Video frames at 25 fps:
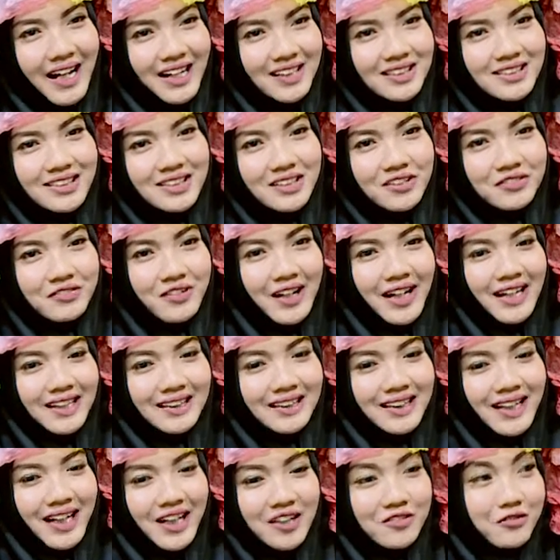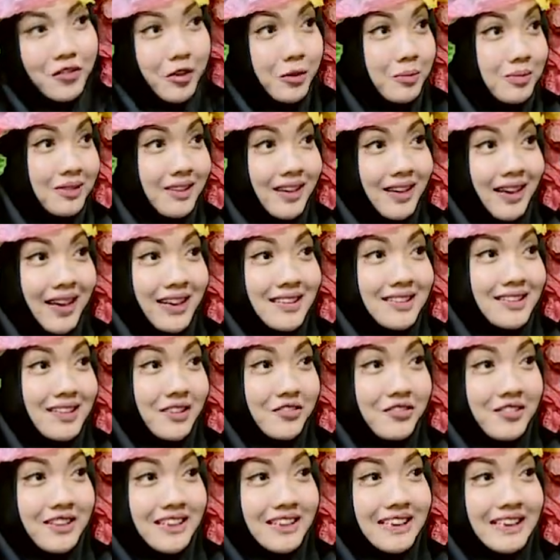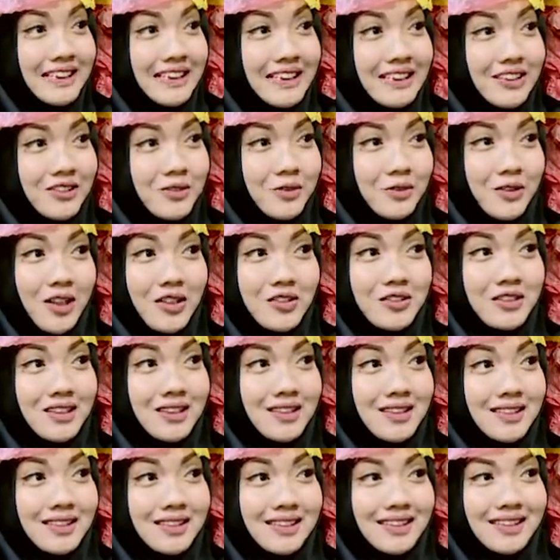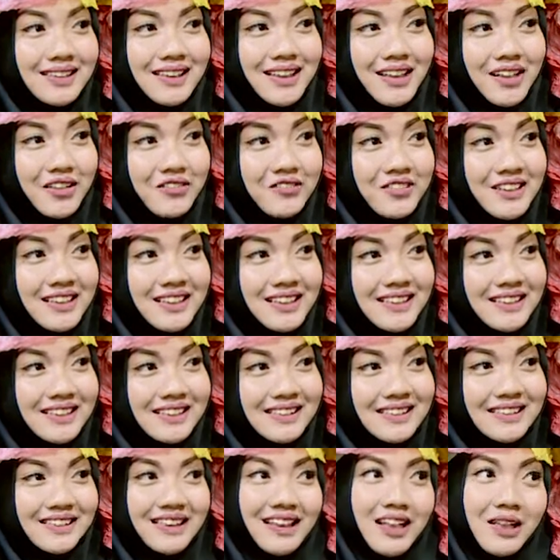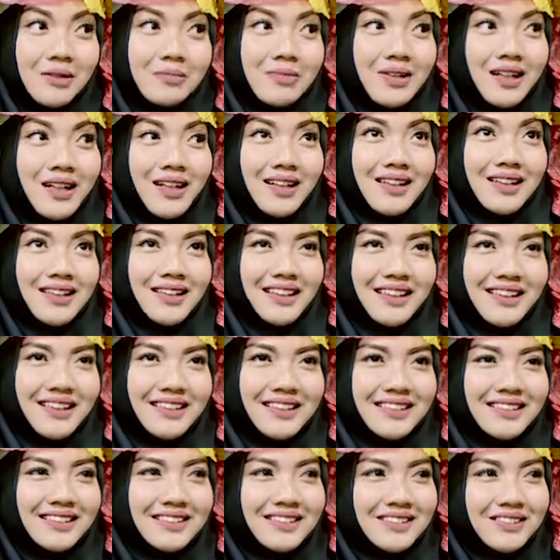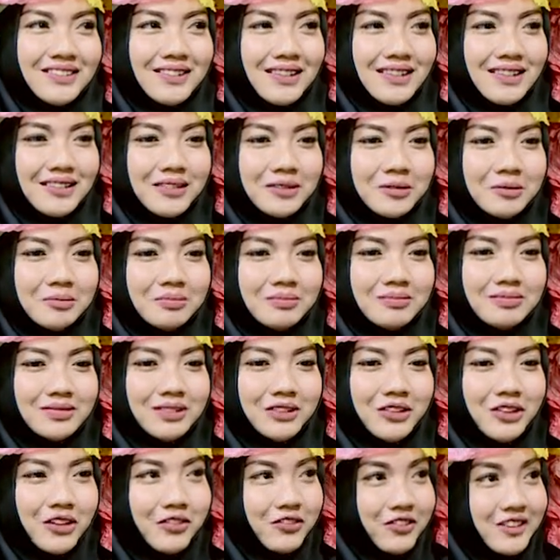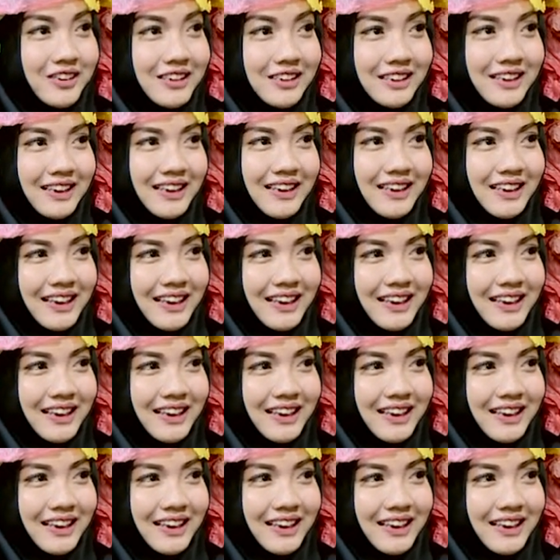active at environmental activists since 2011, I'm in university.